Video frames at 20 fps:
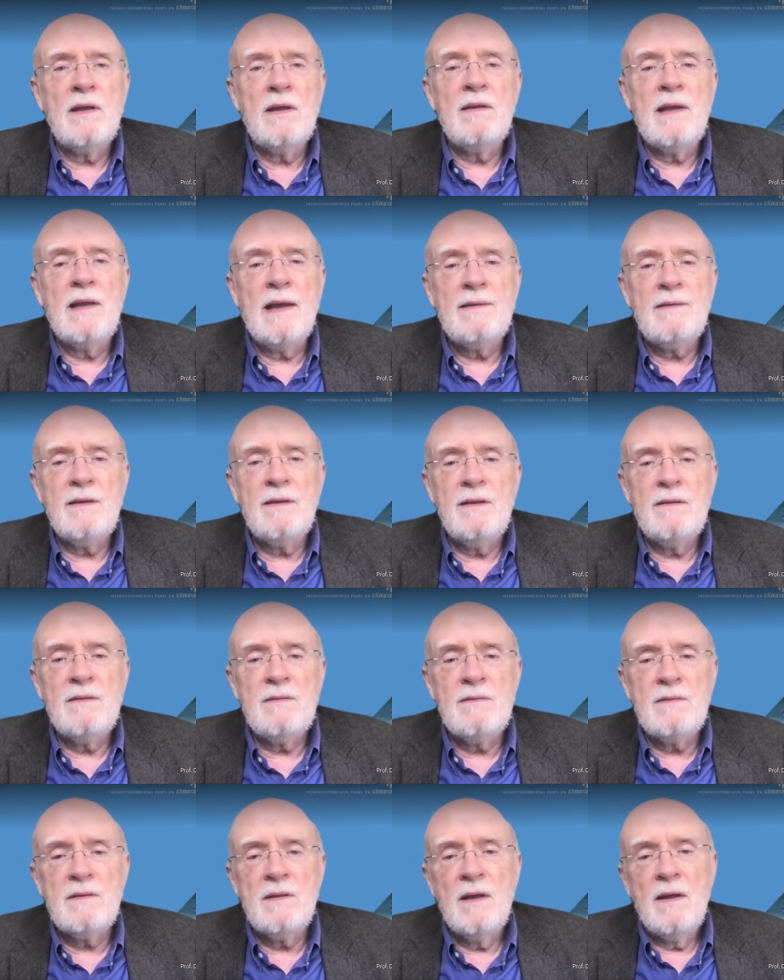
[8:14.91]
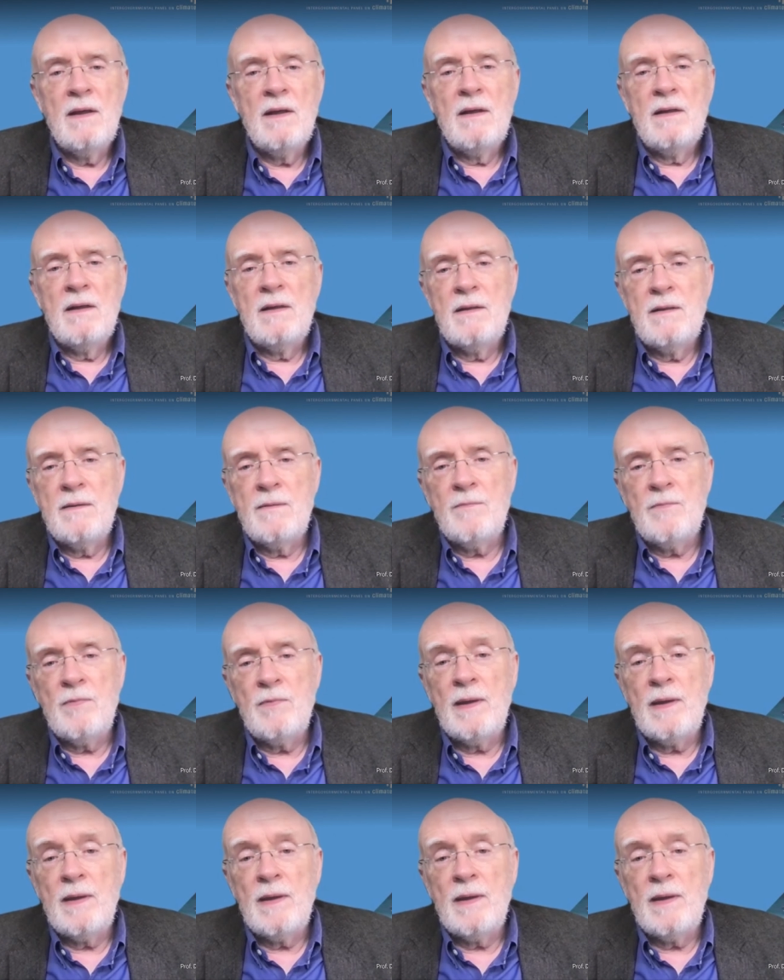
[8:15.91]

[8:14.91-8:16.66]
And that is, um,